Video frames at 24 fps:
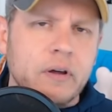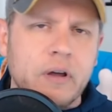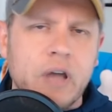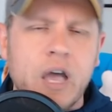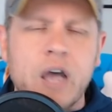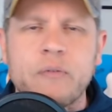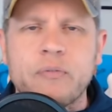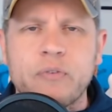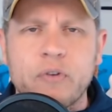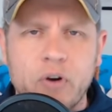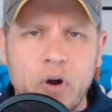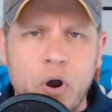
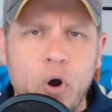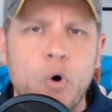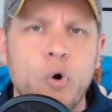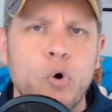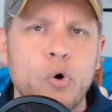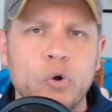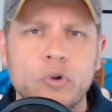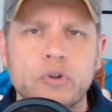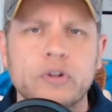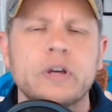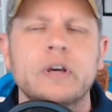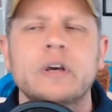
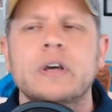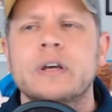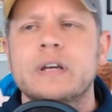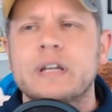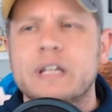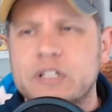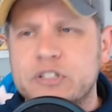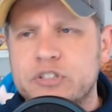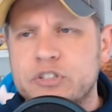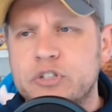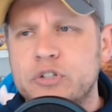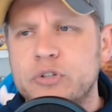ever-old
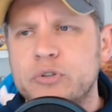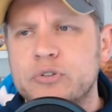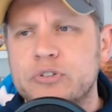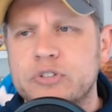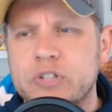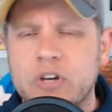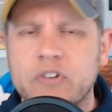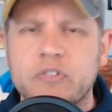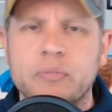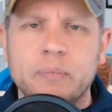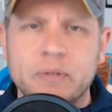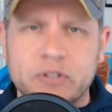excuse
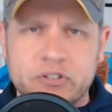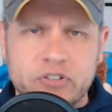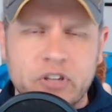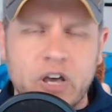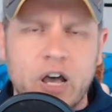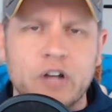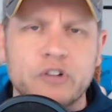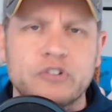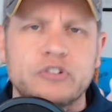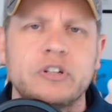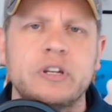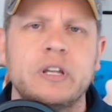of
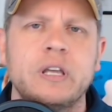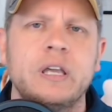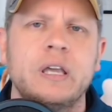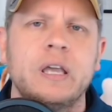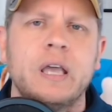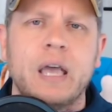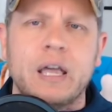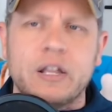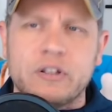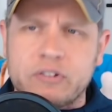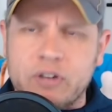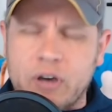
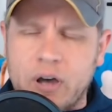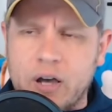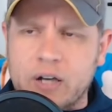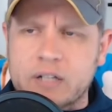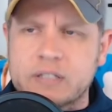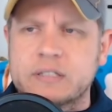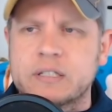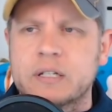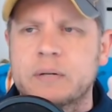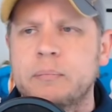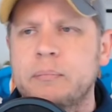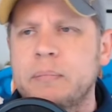misogyny and
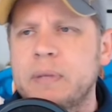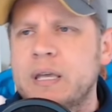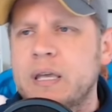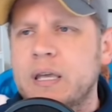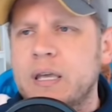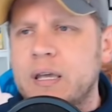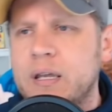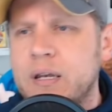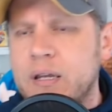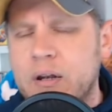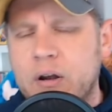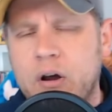toxic
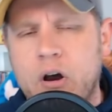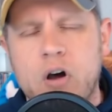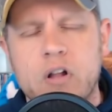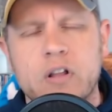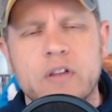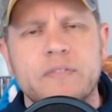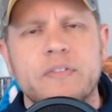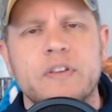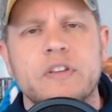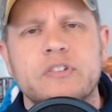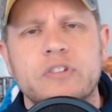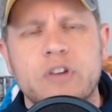men and all
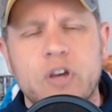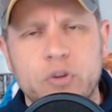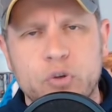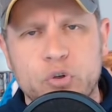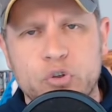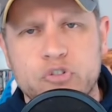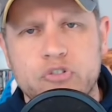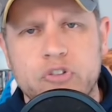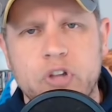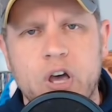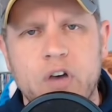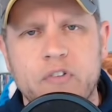of this other
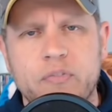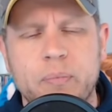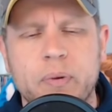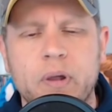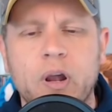stuff.